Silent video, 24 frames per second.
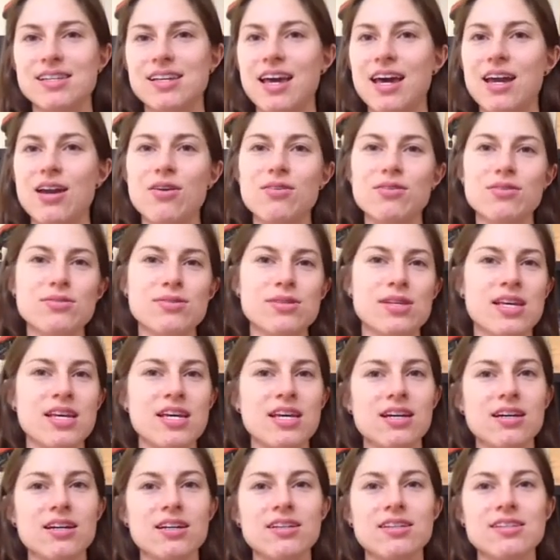Get on those
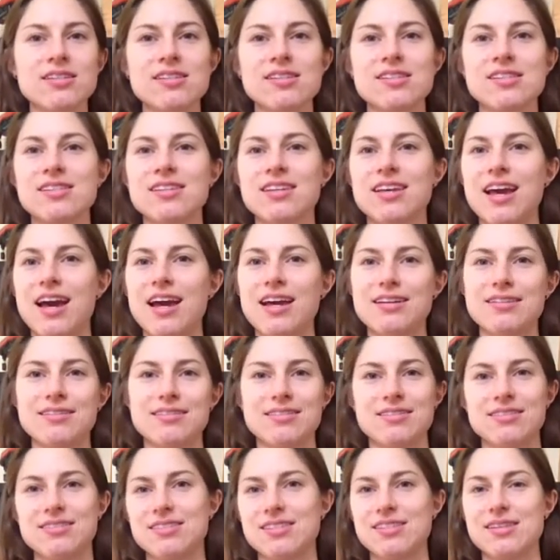heels, get
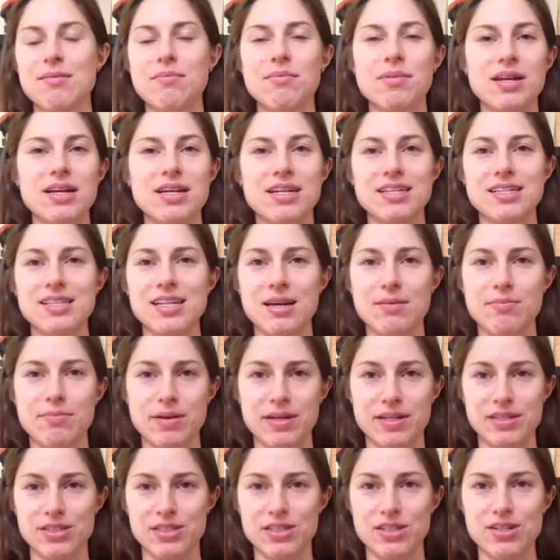somebody to take
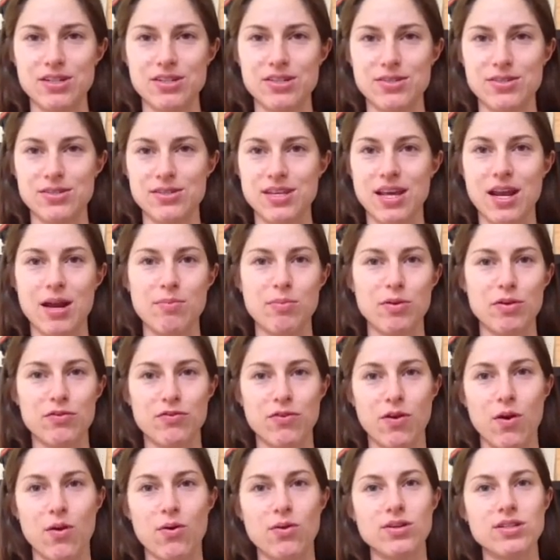pictures, set up your
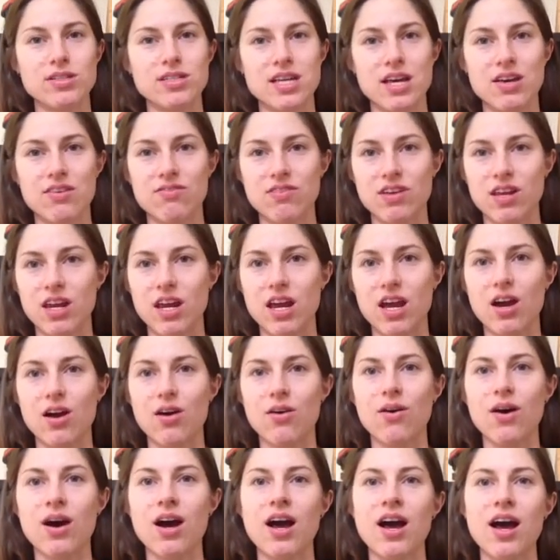phone and take
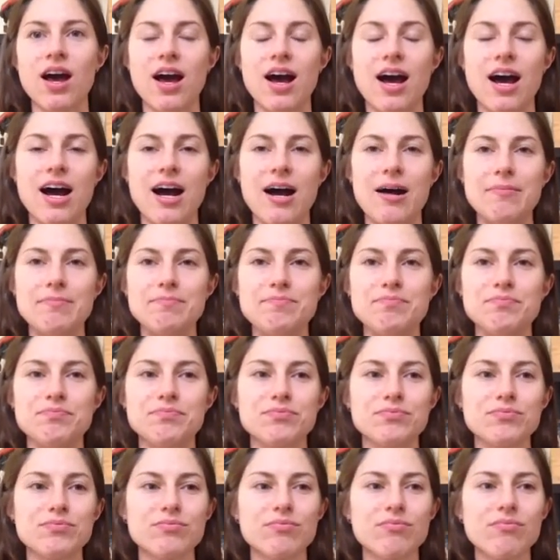video,
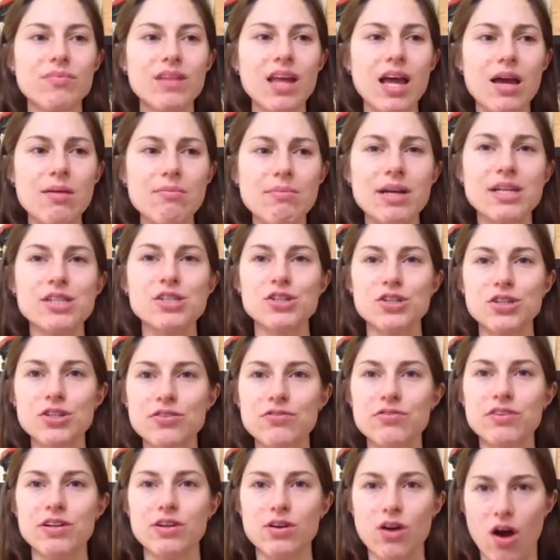and make sure you
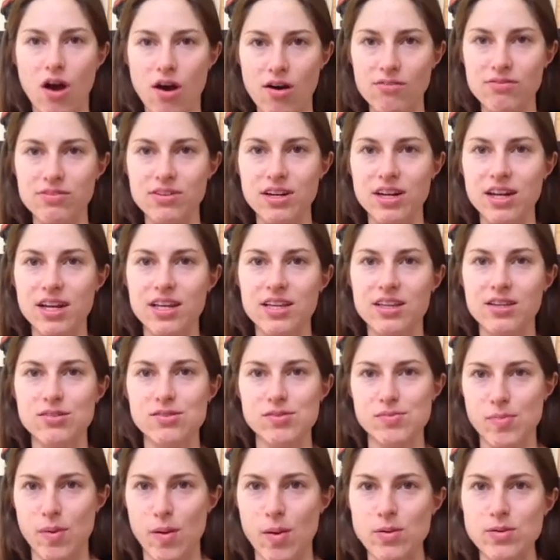feel confident in those
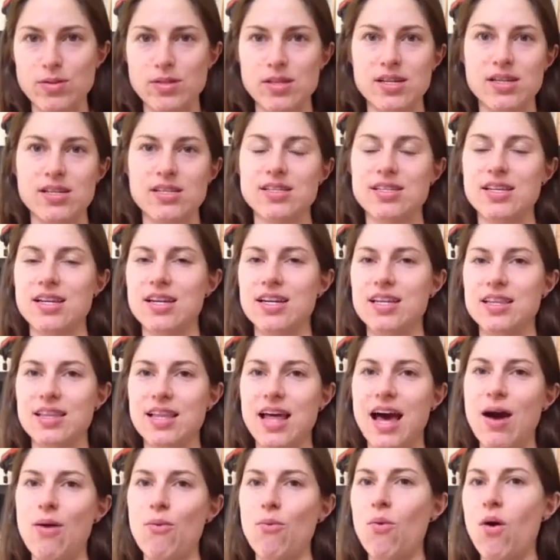poses and in
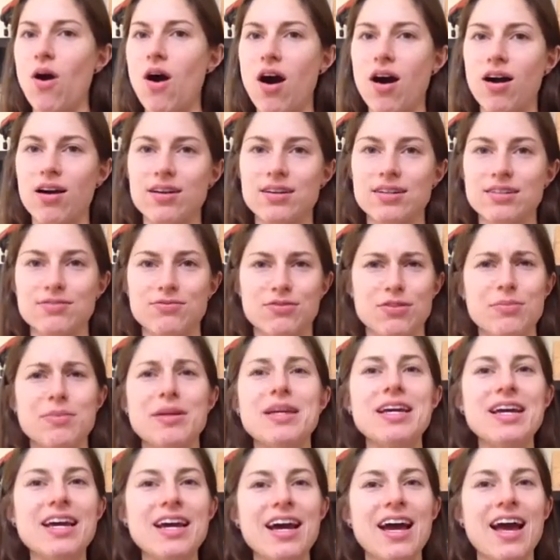that walk. For
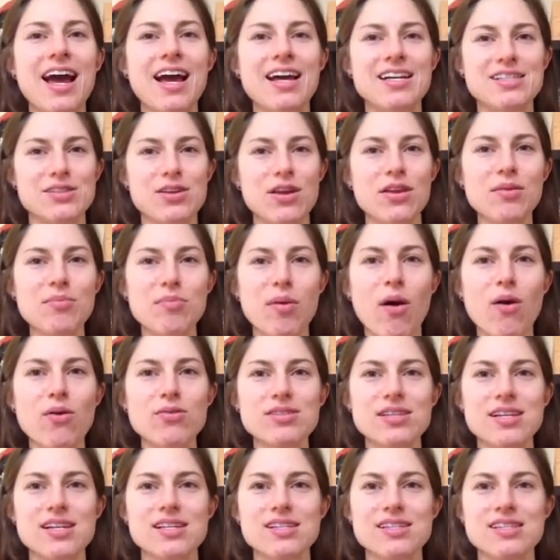me, it's not the
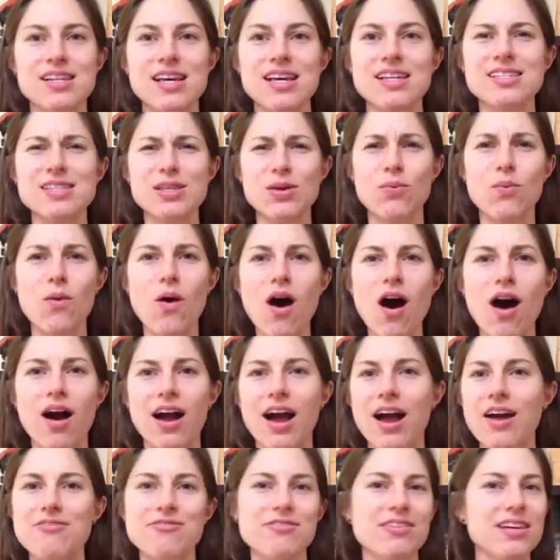poses, it's the walk.
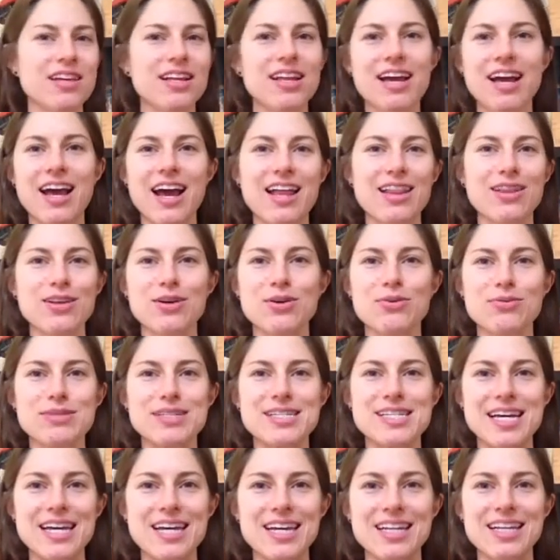I feel like I look
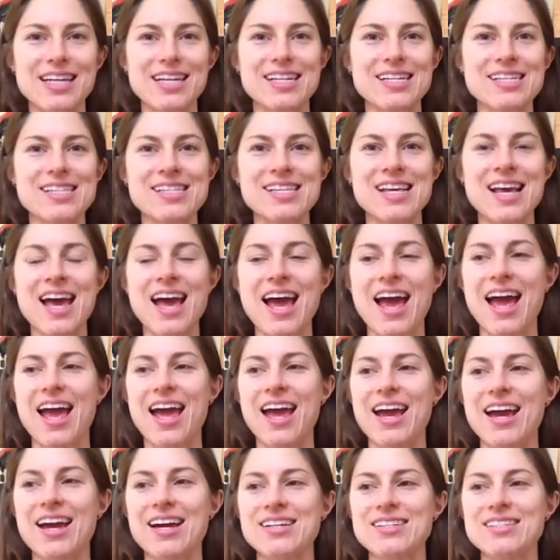ridiculous
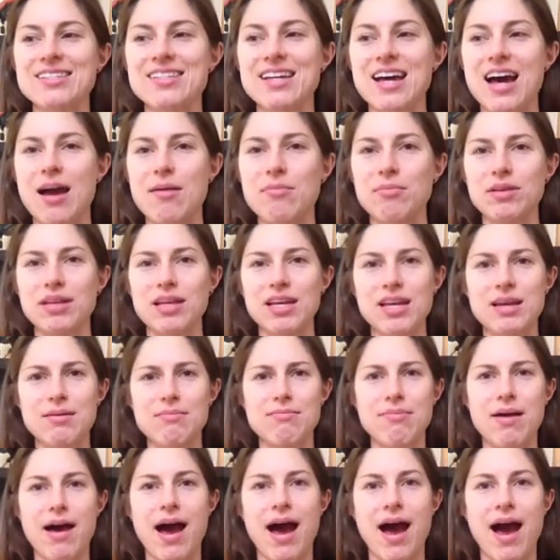and I'm leaning
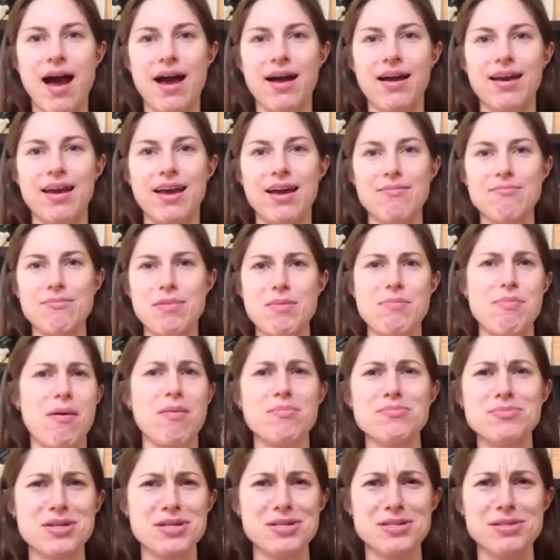back and my
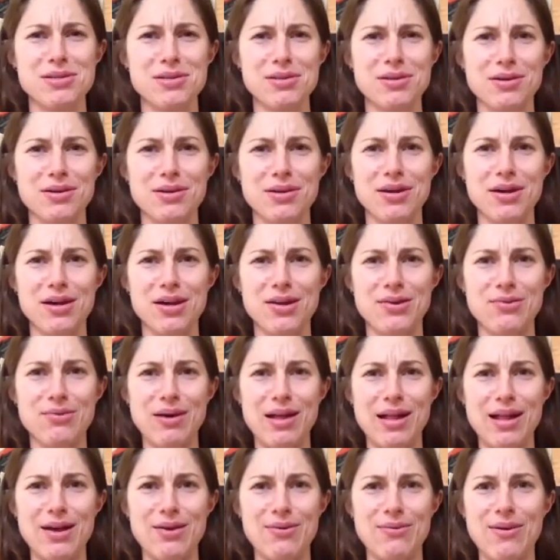bum doesn't look good
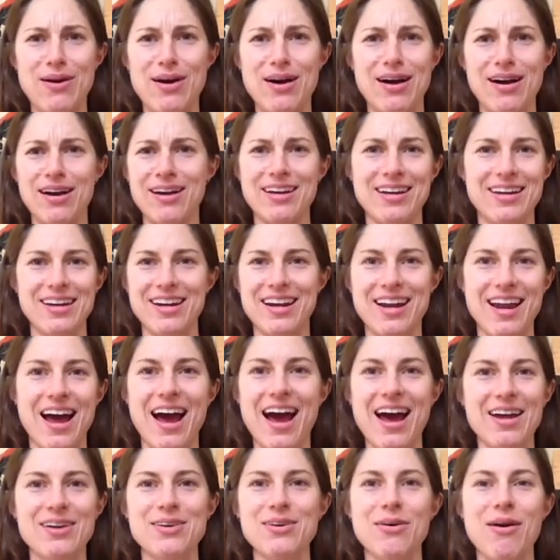while I walk, and
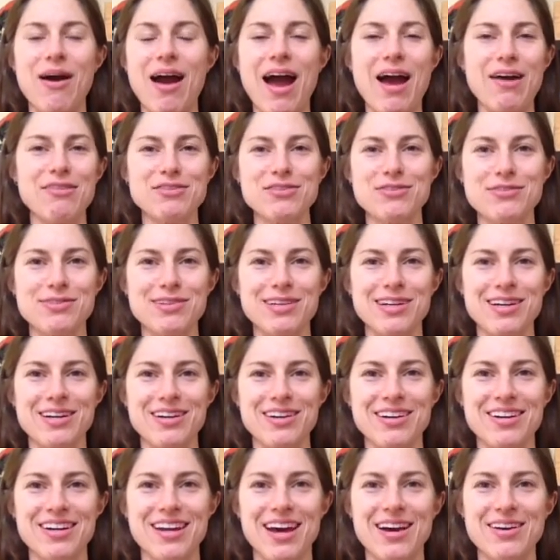I don't know, I have to
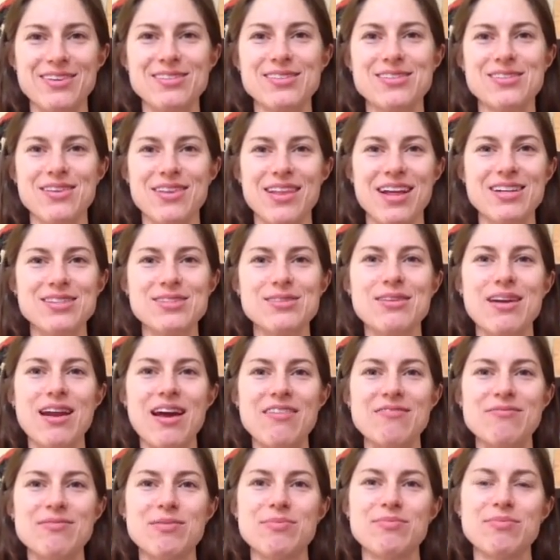figure it out. So that's what
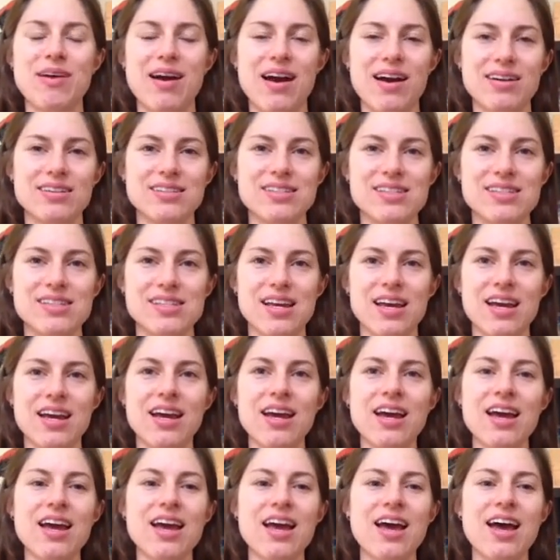I've been practicing.